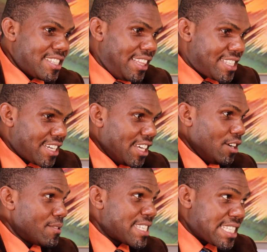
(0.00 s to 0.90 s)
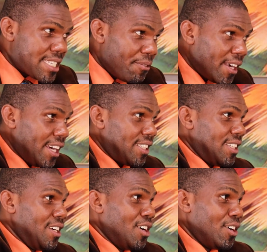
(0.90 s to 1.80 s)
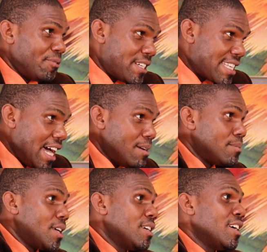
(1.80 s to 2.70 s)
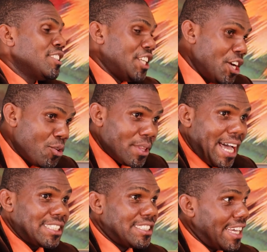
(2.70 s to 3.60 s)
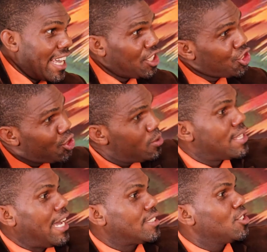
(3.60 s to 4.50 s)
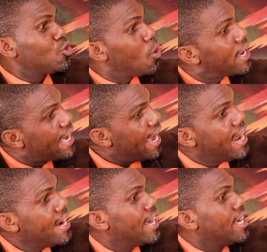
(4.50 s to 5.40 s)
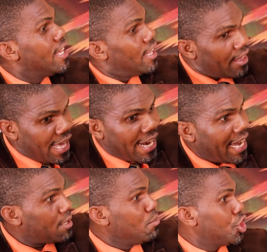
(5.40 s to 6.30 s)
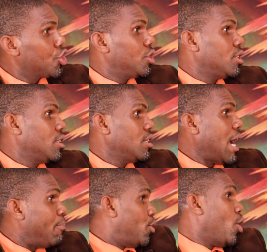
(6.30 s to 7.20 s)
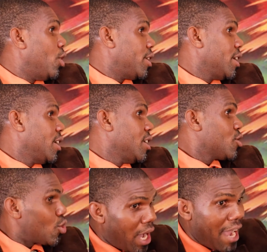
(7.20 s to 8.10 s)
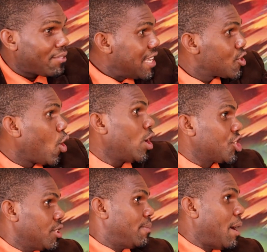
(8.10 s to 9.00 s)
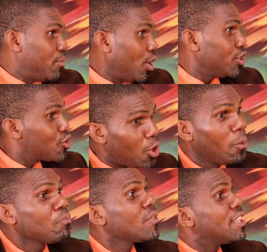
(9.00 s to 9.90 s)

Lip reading: litany of certificate of exams, they know that they can use that to gain that admission abroad, to have that scholarship abroad. So